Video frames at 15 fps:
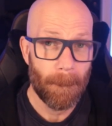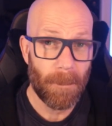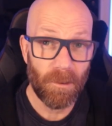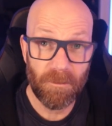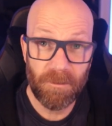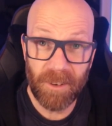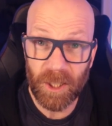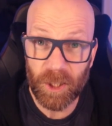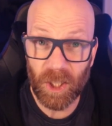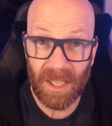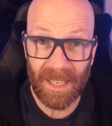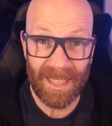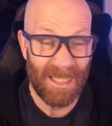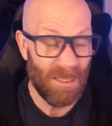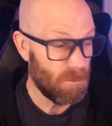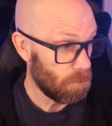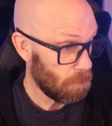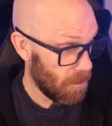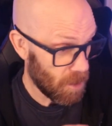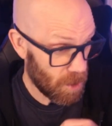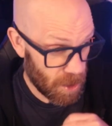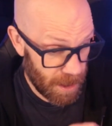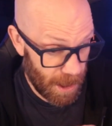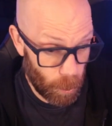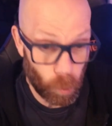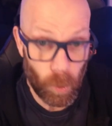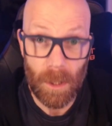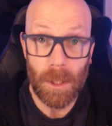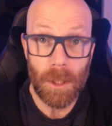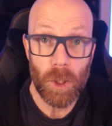But visually,
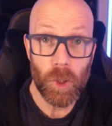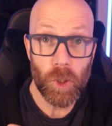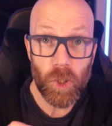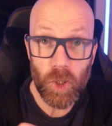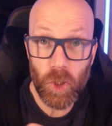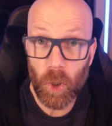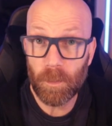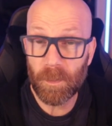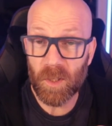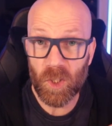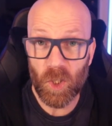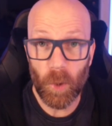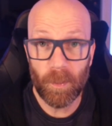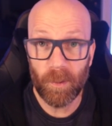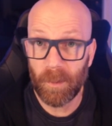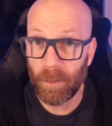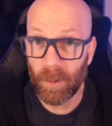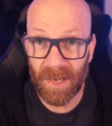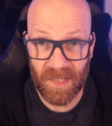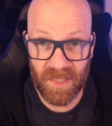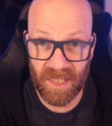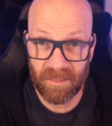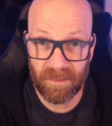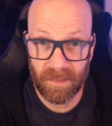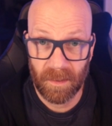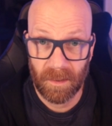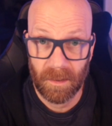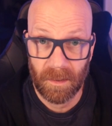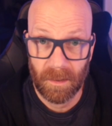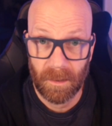still super, super impressive.
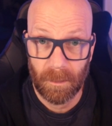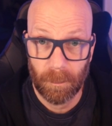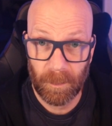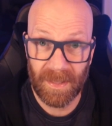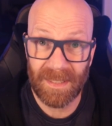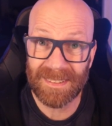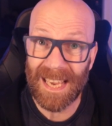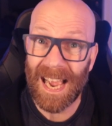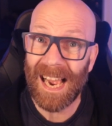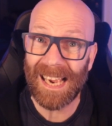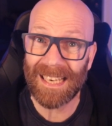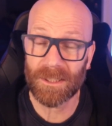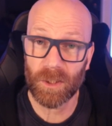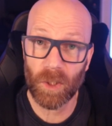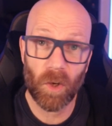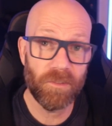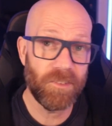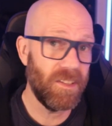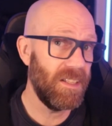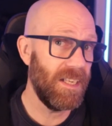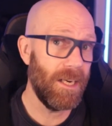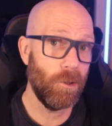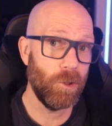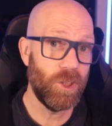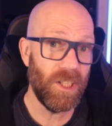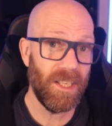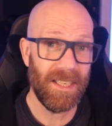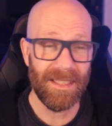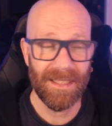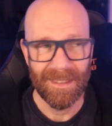But it's hats off to the
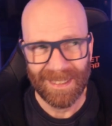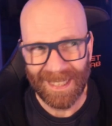LG.